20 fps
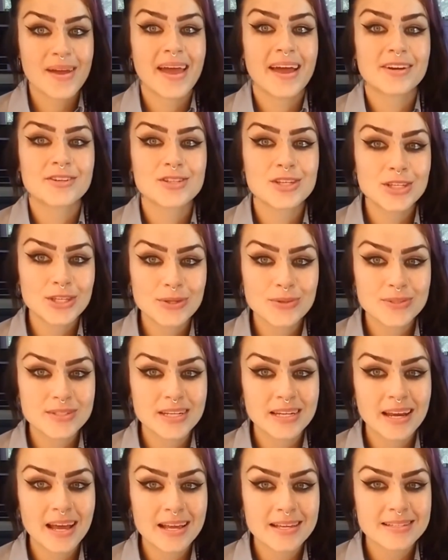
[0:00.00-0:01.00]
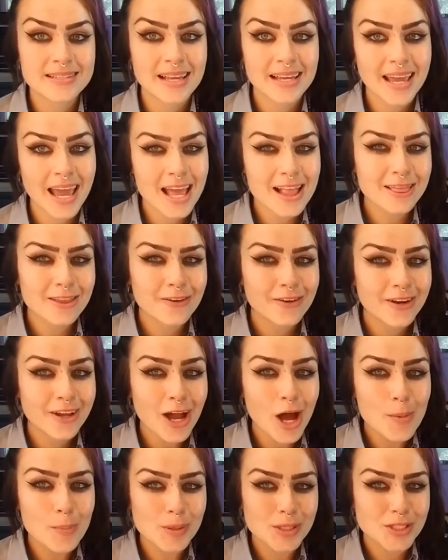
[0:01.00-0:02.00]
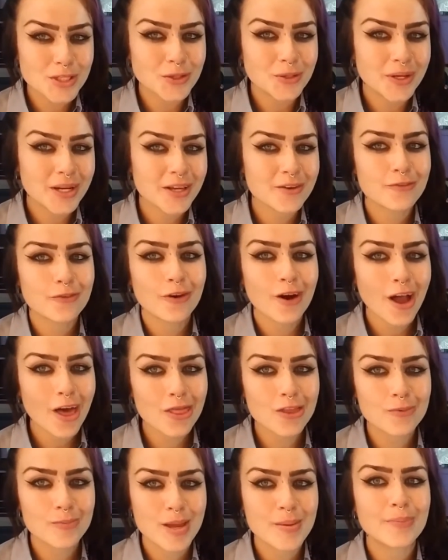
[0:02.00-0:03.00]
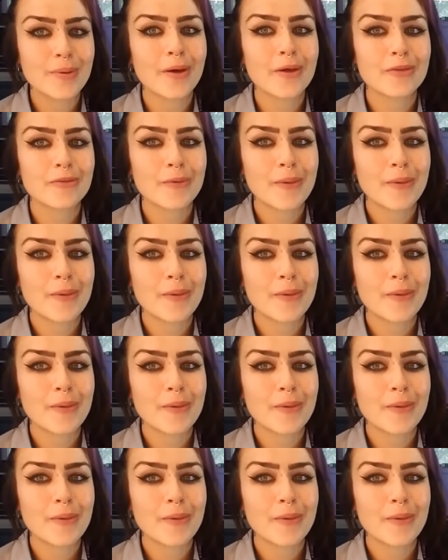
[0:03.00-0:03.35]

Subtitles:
I actually used it as like a learning opportunity for other people.